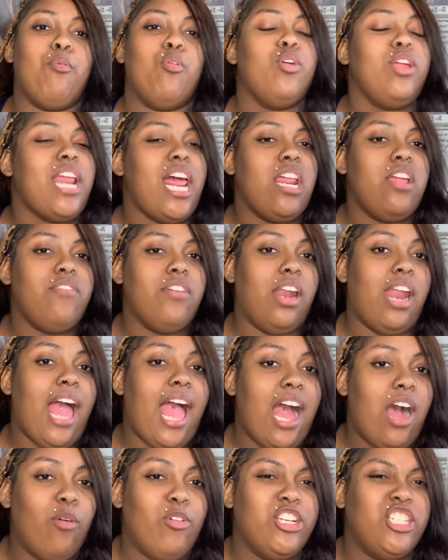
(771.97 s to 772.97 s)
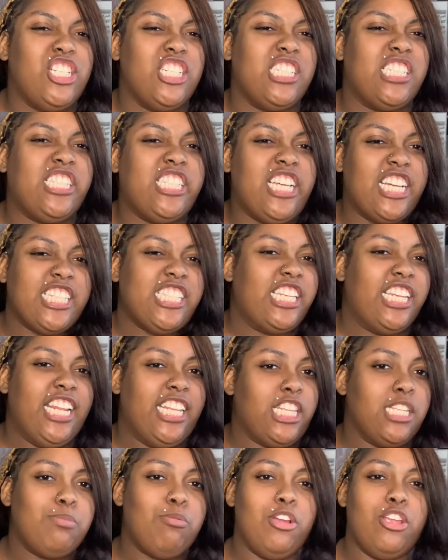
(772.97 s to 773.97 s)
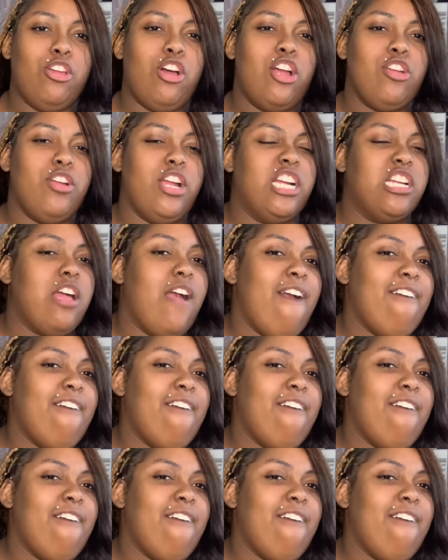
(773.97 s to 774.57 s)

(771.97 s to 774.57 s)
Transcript: We're not even loud. We're just tussling at this point. All you hear.